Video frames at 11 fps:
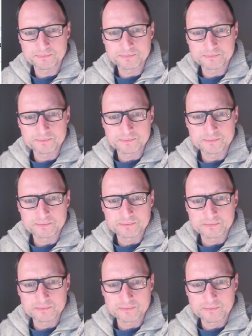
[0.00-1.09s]

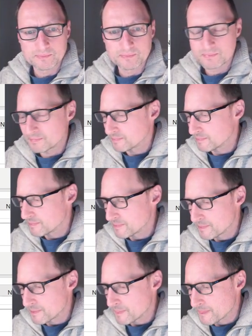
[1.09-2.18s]

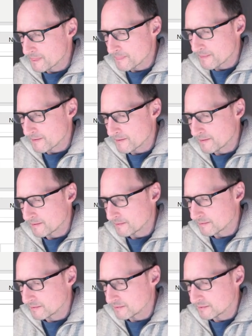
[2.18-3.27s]

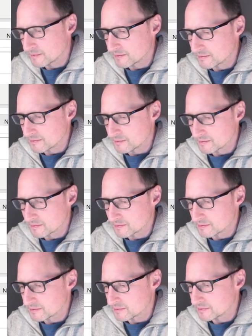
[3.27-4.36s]

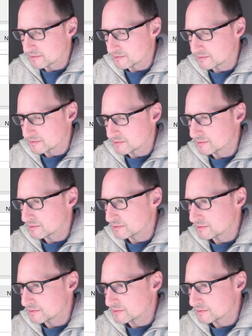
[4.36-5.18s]
Nothing is said.